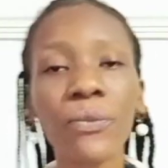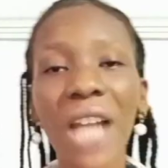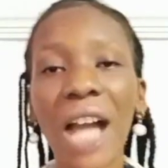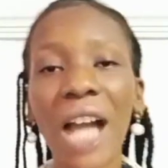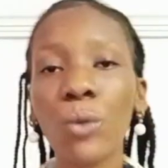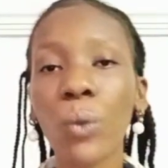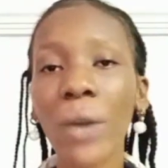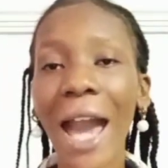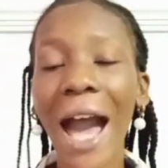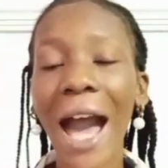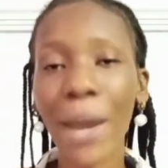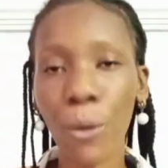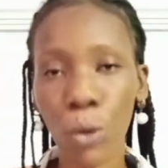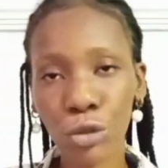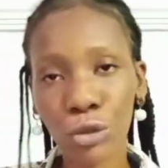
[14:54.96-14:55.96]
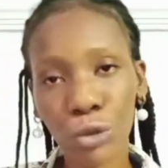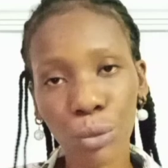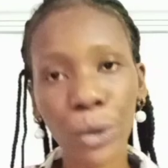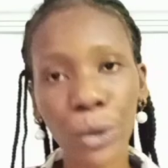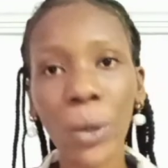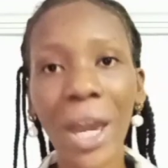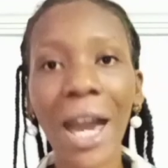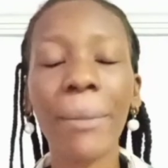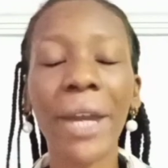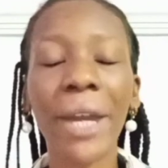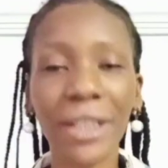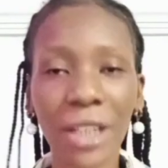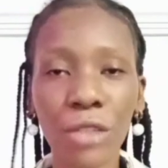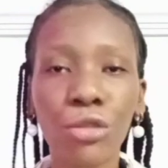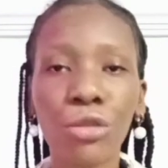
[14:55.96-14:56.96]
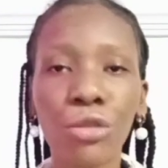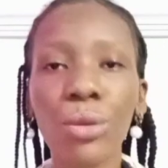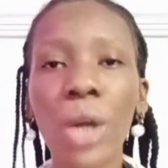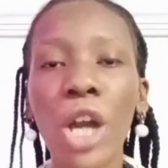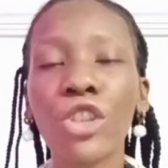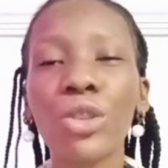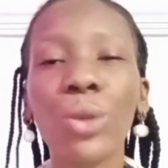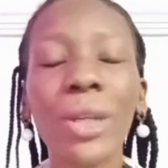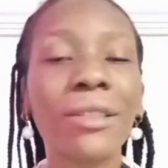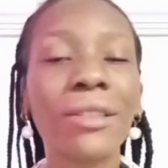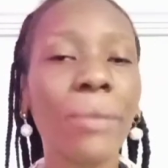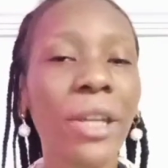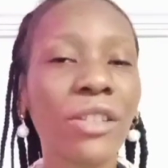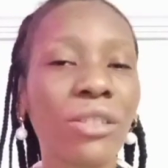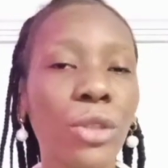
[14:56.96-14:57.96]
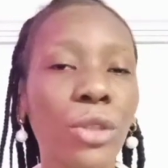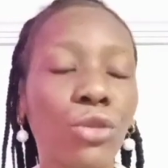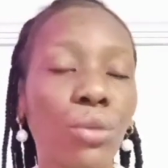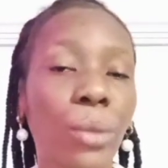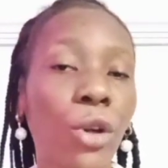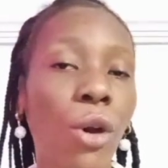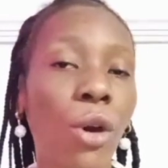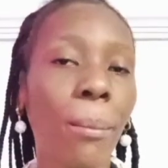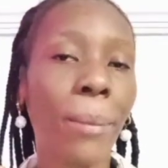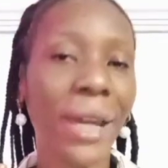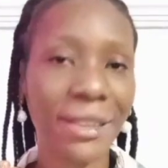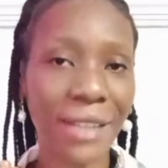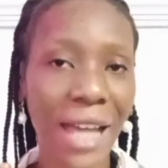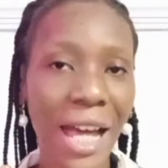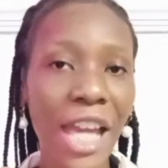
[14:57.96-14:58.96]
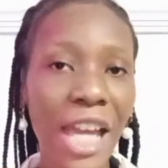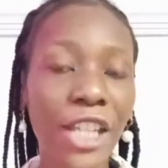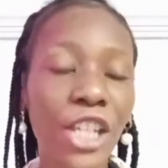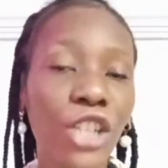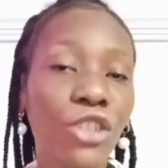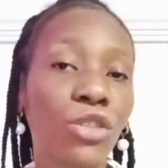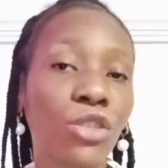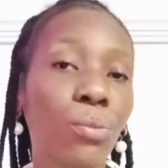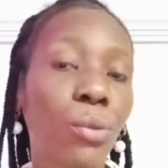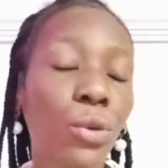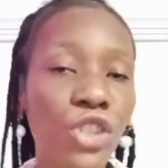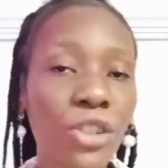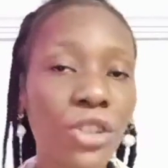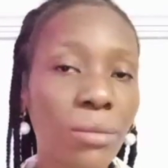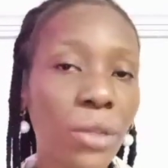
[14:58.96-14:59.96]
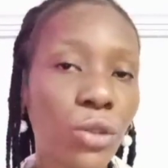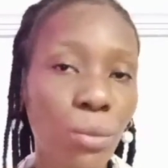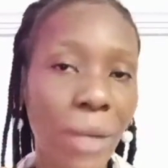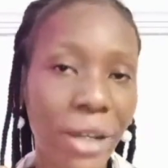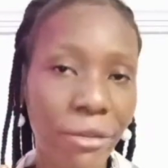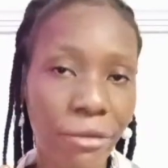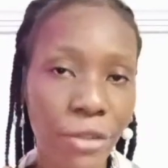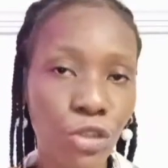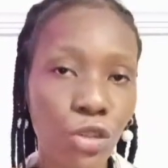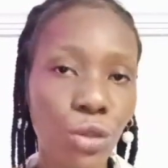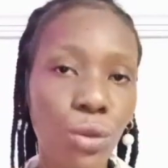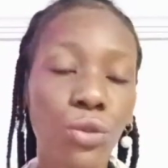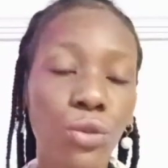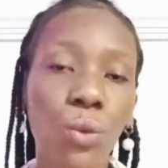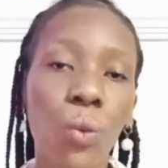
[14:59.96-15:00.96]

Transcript: and where I want to be, where I'm headed to, it makes me to become better. It pushes me to my feet, to